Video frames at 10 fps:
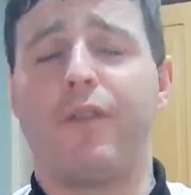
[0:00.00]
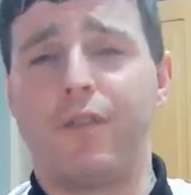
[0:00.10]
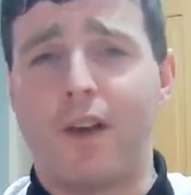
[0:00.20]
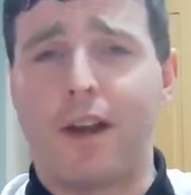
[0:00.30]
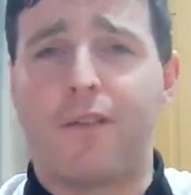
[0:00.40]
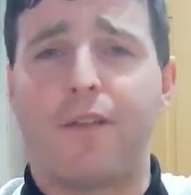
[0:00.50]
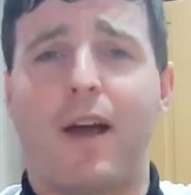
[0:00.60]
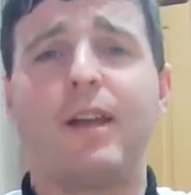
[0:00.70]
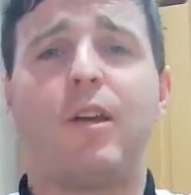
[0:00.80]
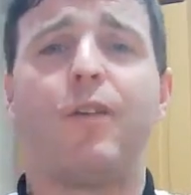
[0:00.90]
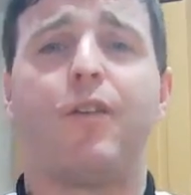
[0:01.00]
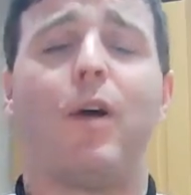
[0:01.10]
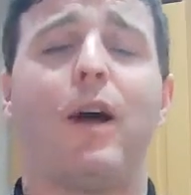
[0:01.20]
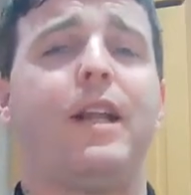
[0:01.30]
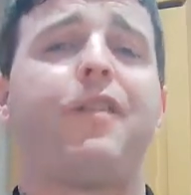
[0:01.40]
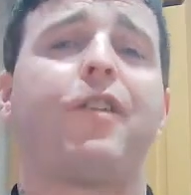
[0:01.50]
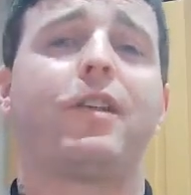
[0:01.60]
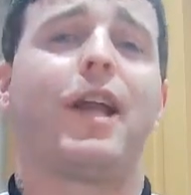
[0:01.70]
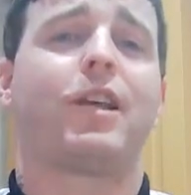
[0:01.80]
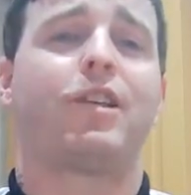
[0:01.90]
of love and a thank you for what he did for
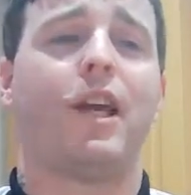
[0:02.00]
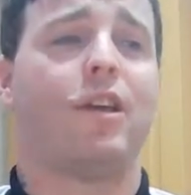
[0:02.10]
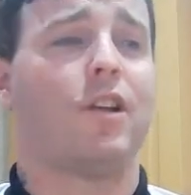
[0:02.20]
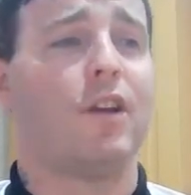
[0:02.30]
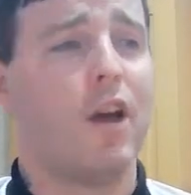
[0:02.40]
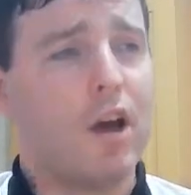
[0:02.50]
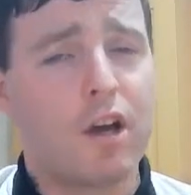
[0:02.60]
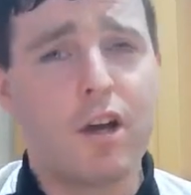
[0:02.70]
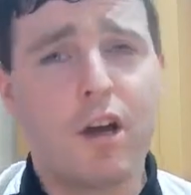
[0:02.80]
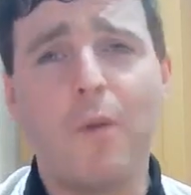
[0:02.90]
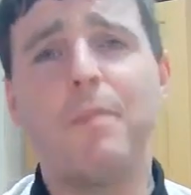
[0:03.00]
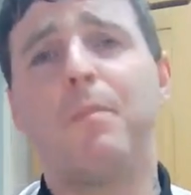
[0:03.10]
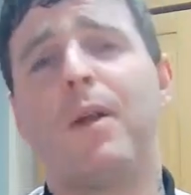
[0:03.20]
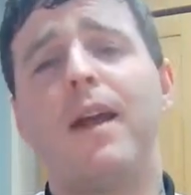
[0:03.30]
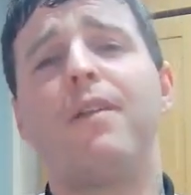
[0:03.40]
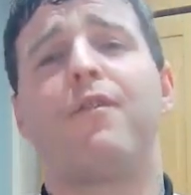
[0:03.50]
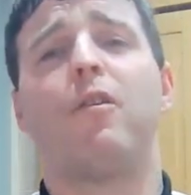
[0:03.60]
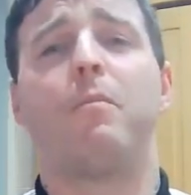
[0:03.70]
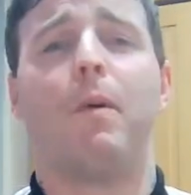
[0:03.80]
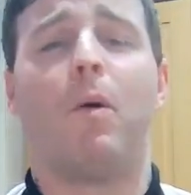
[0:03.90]
his last season, go and play
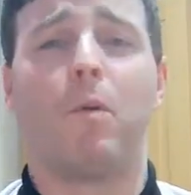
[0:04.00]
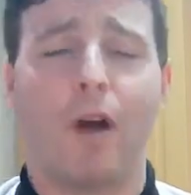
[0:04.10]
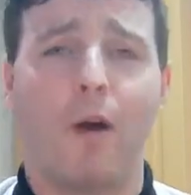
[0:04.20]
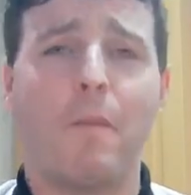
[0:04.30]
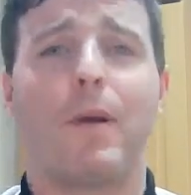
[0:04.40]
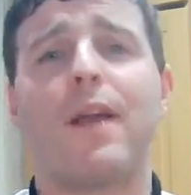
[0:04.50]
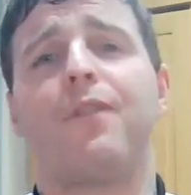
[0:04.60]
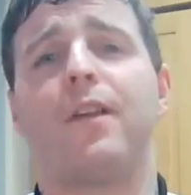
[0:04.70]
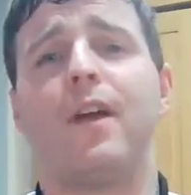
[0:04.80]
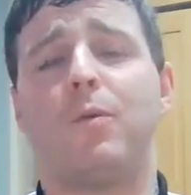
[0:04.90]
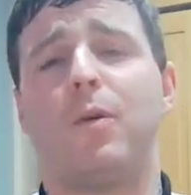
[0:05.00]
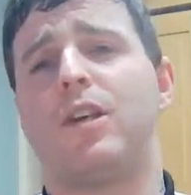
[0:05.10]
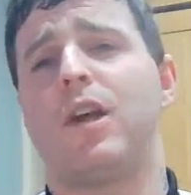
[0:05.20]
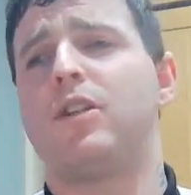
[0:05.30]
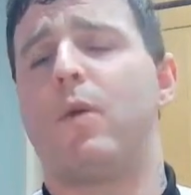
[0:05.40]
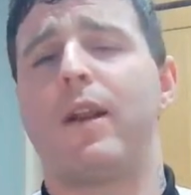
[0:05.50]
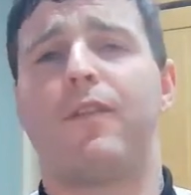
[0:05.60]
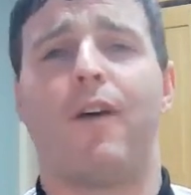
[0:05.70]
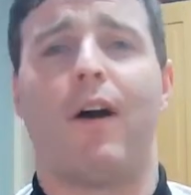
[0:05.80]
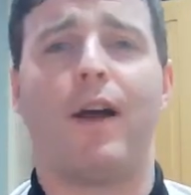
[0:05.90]
football. Go and play for... And what's he, only
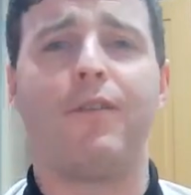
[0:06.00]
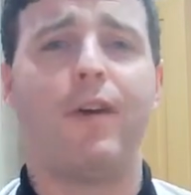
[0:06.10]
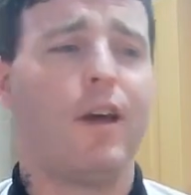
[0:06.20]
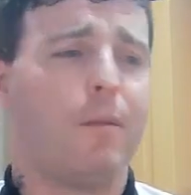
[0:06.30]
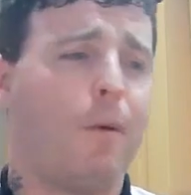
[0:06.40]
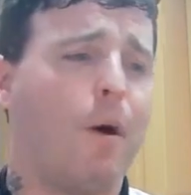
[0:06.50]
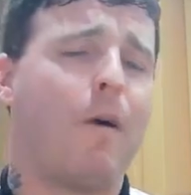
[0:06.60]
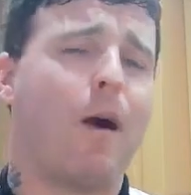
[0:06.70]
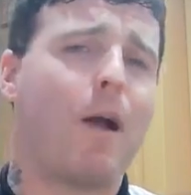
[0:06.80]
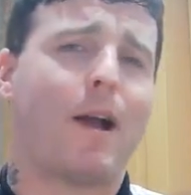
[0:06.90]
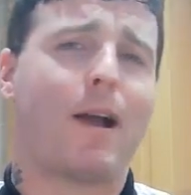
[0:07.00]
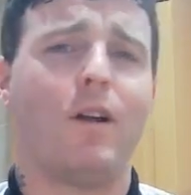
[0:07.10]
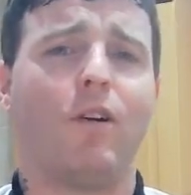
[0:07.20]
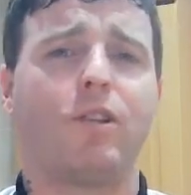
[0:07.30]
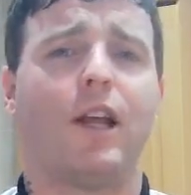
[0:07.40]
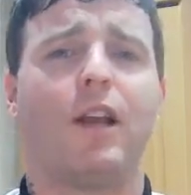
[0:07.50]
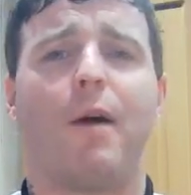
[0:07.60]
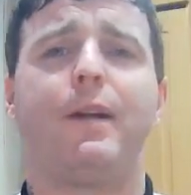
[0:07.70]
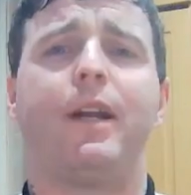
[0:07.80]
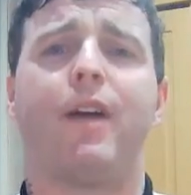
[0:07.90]
25? Put a buyback clause in it
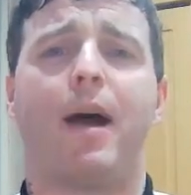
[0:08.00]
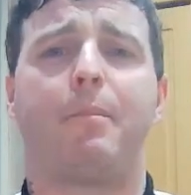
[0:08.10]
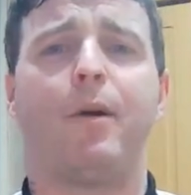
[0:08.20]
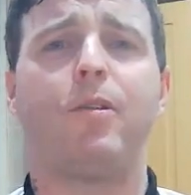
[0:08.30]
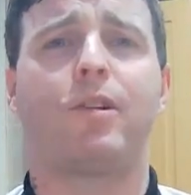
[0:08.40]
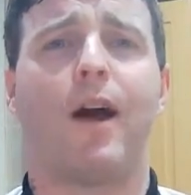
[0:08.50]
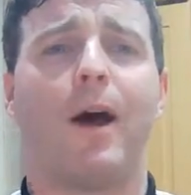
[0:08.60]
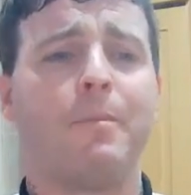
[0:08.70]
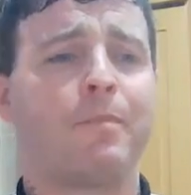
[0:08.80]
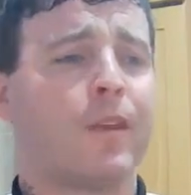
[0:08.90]
like we did Ryan Brewster.